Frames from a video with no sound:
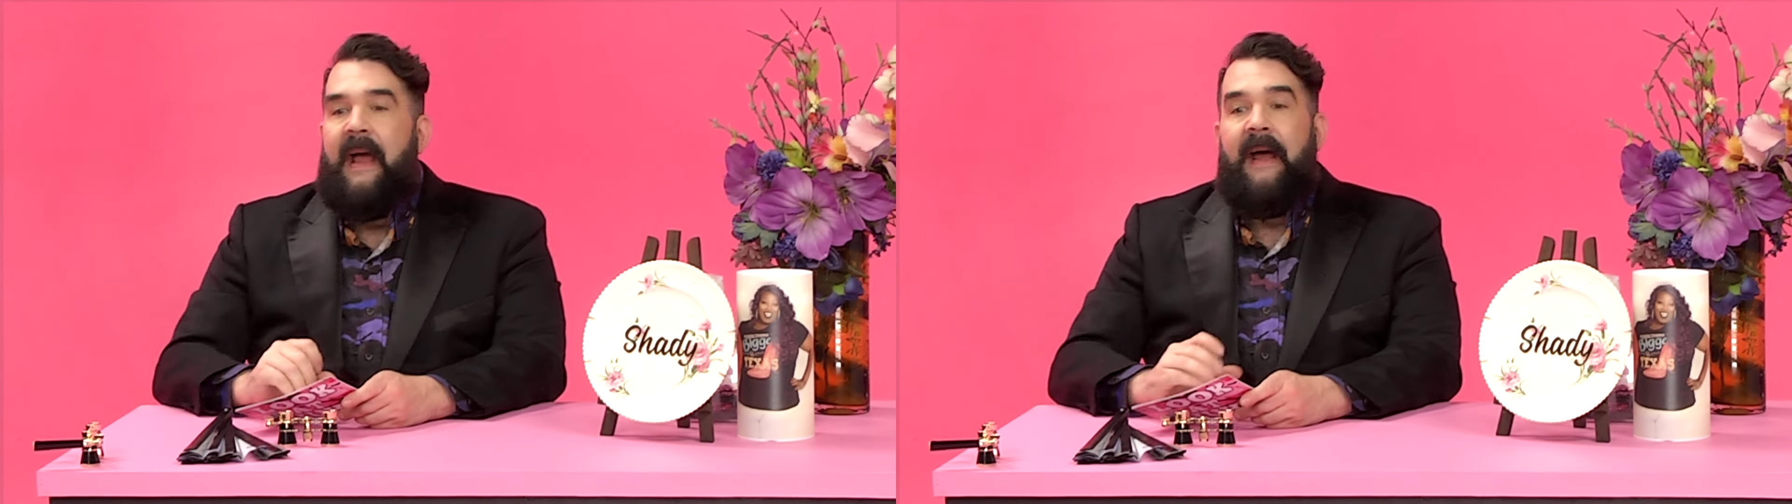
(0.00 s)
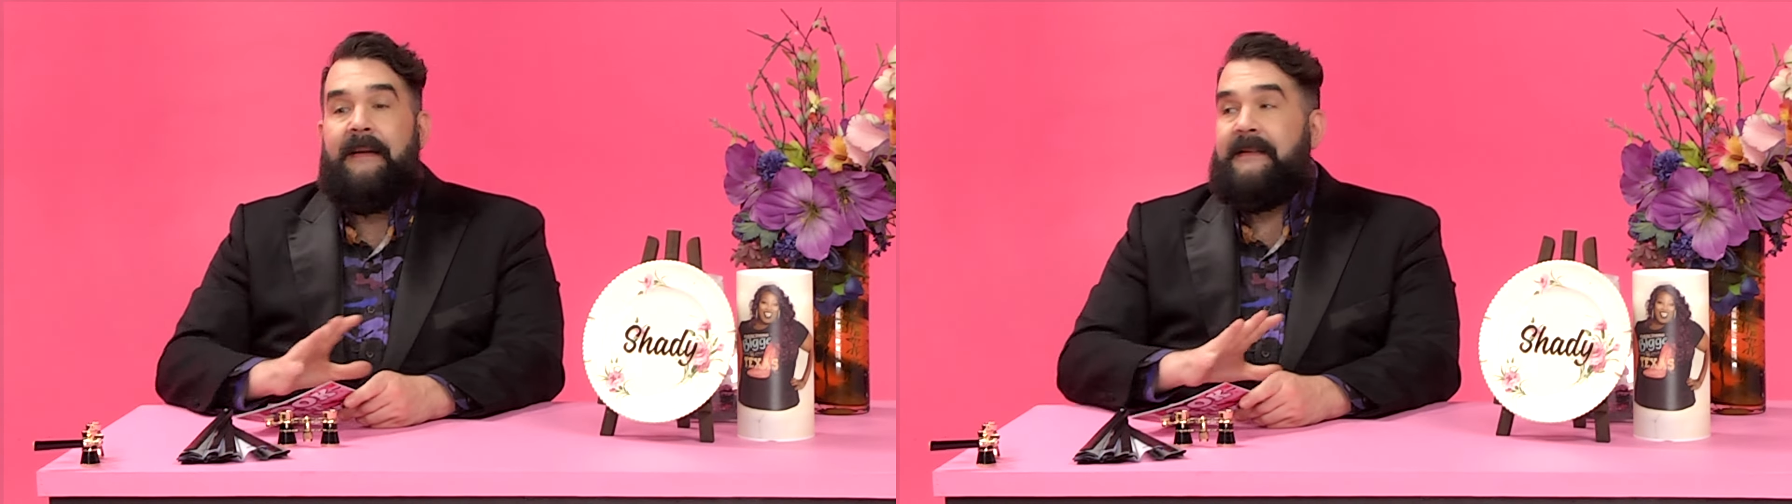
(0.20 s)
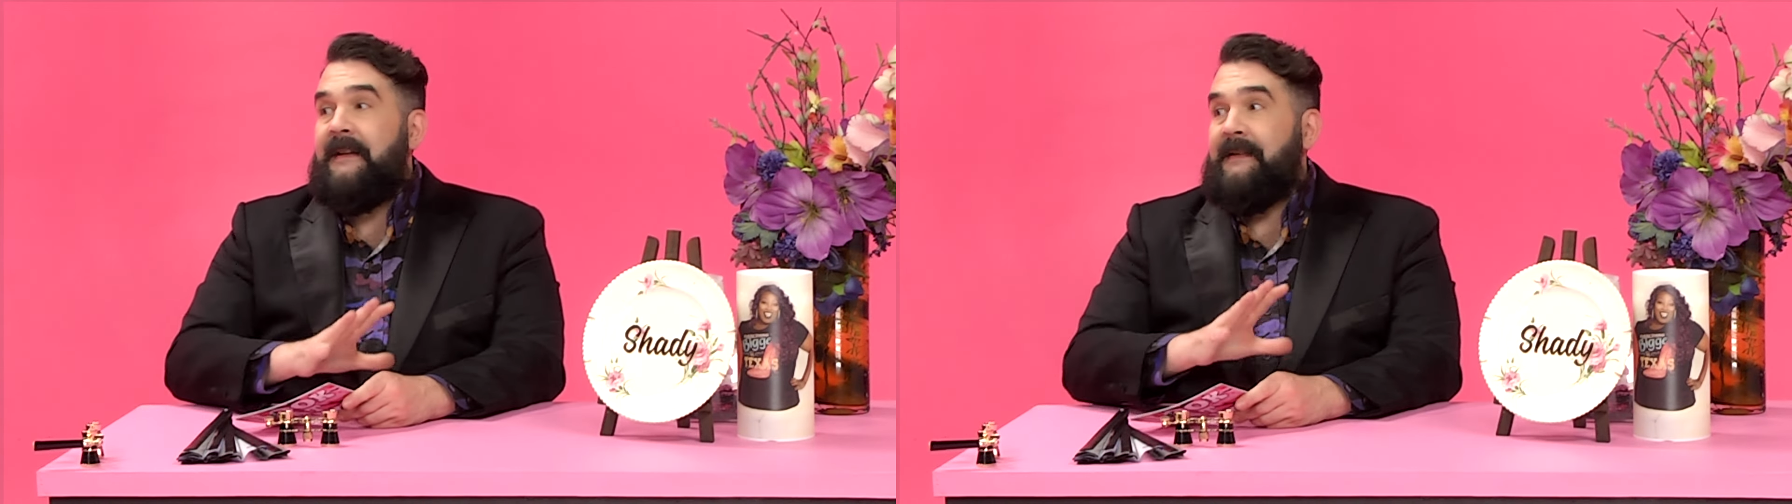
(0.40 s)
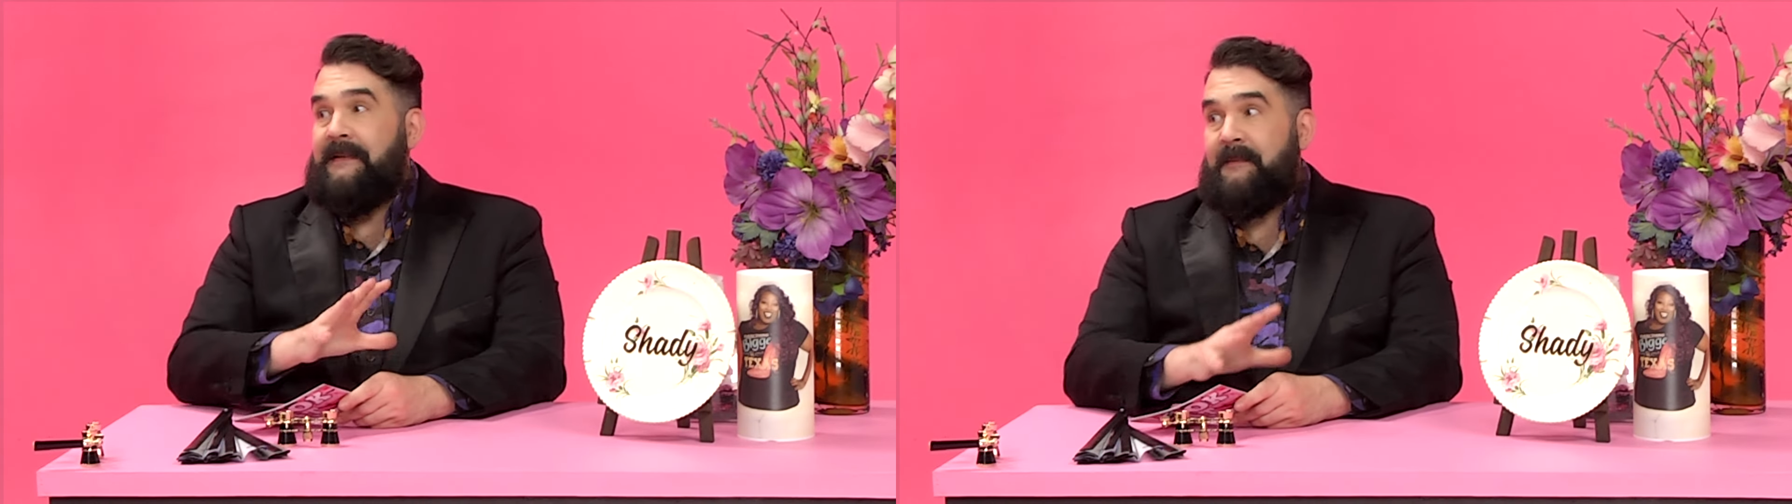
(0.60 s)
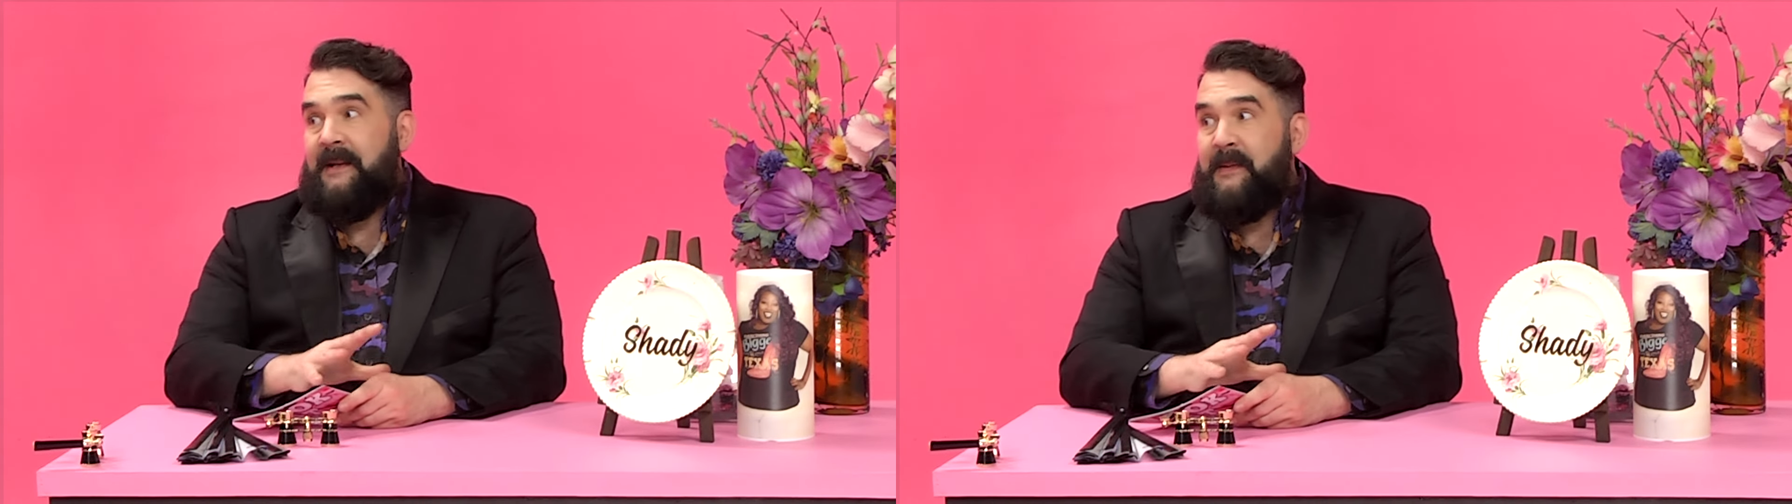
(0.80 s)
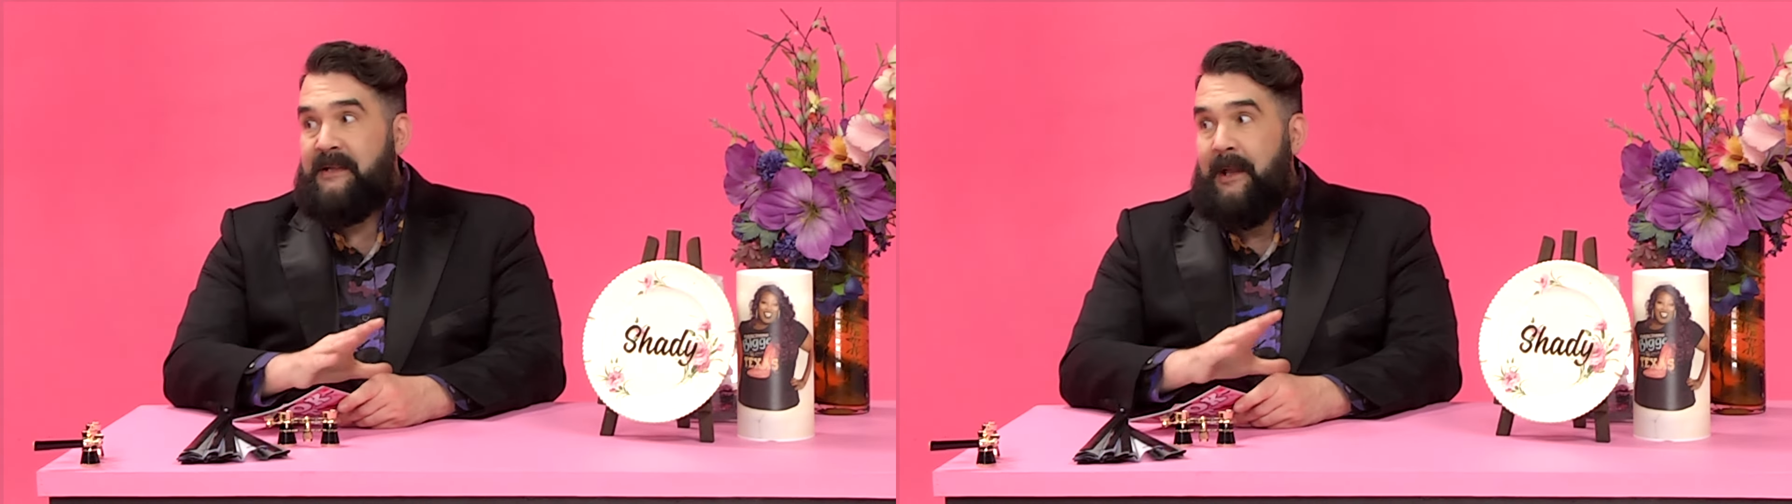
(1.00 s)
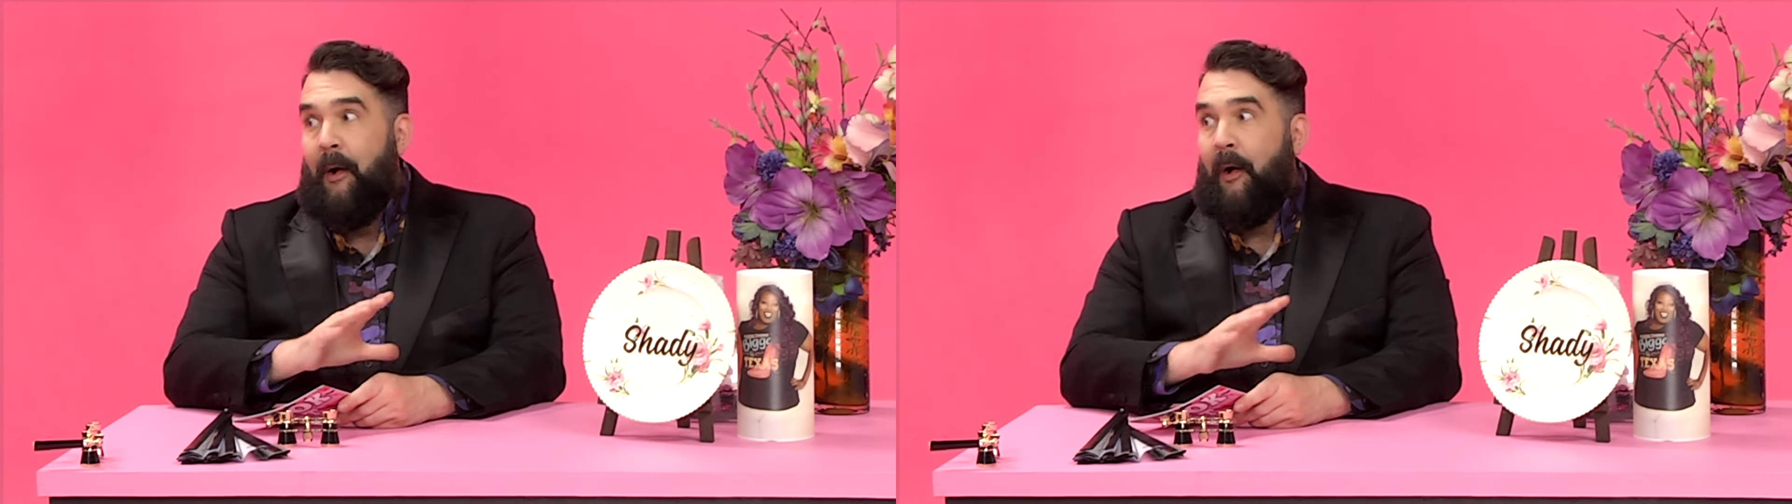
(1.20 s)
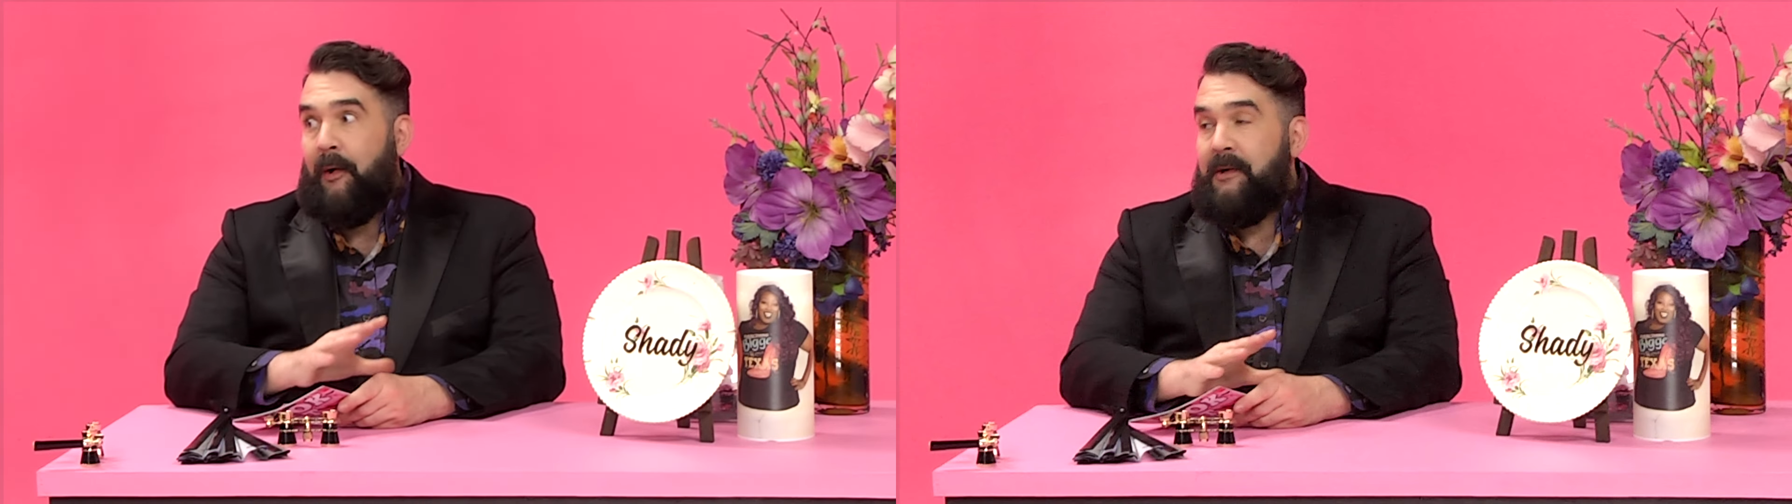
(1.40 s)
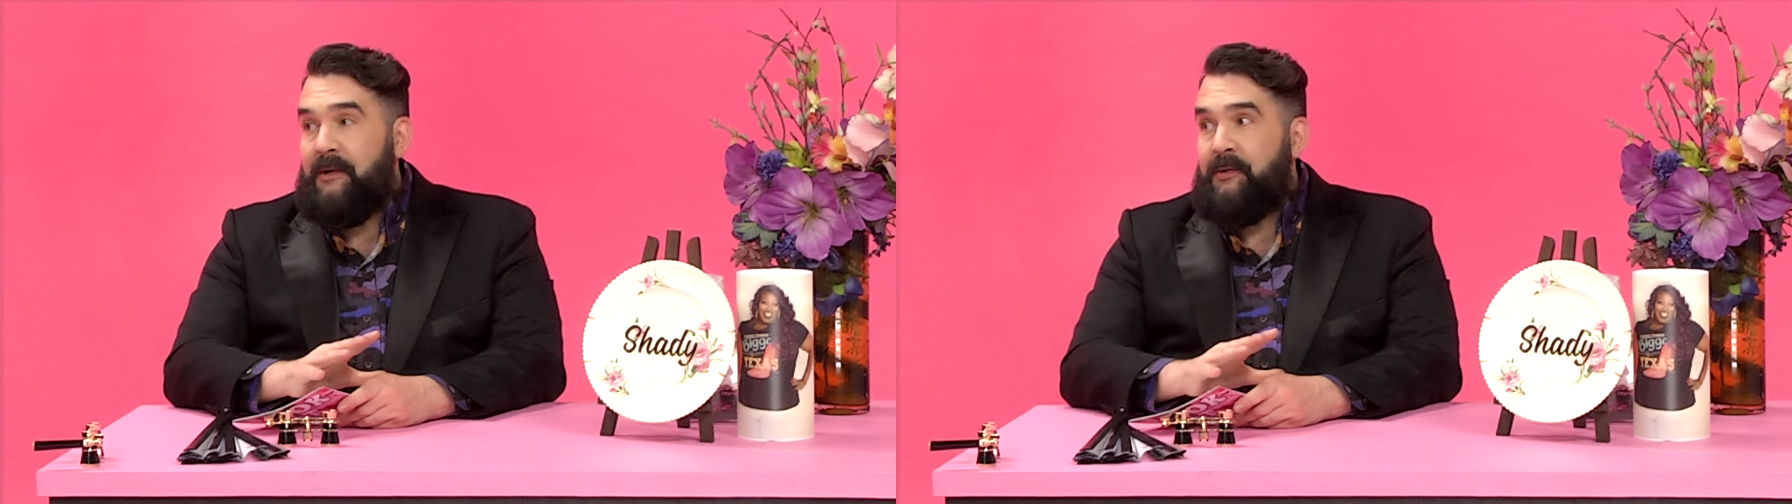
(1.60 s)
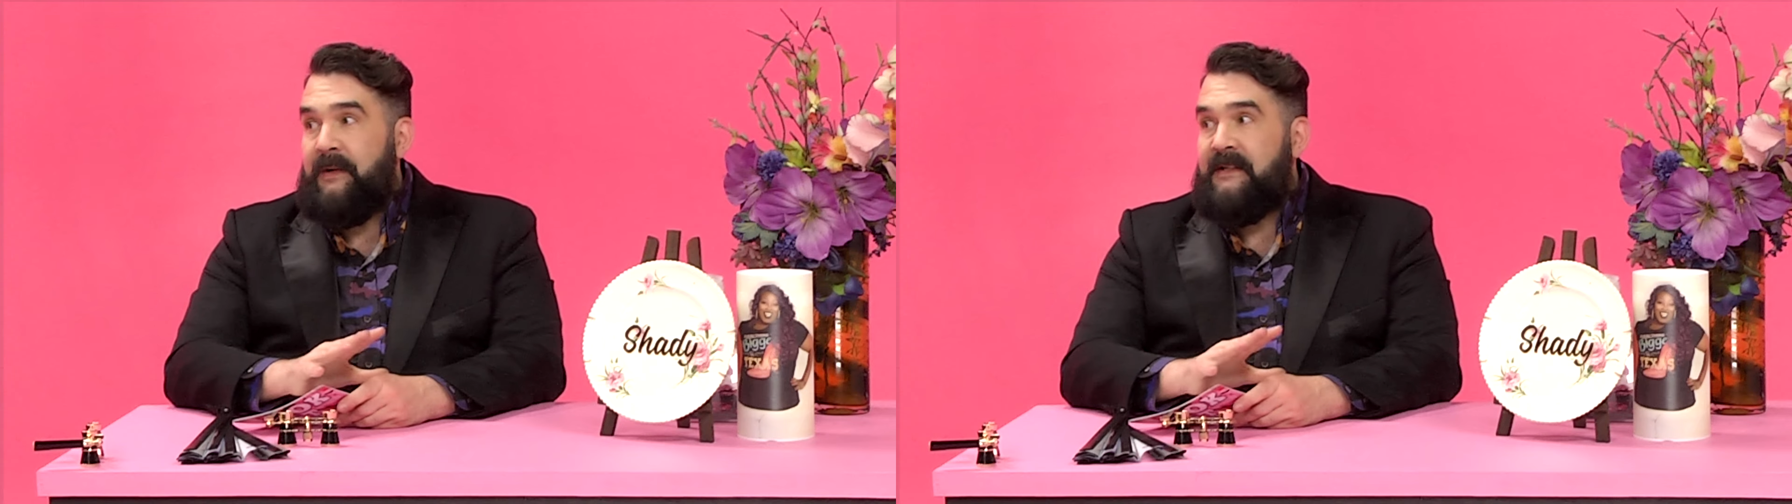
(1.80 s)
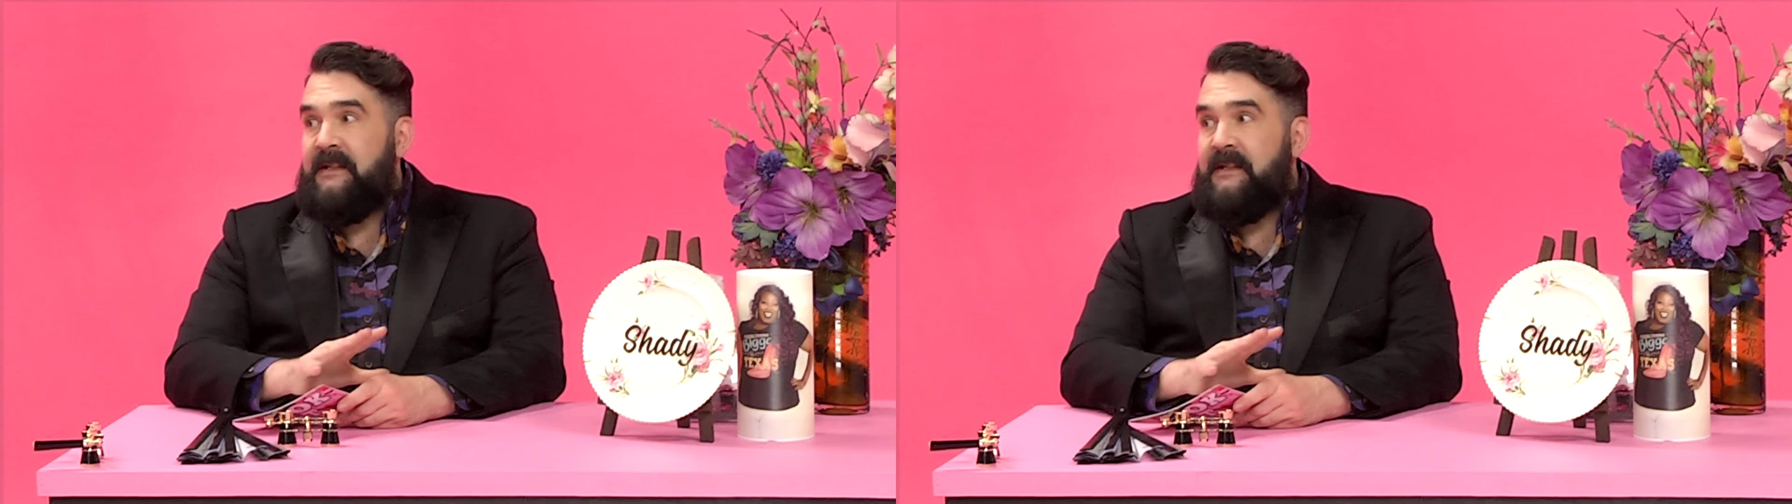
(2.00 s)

and I say sometimes the harder choice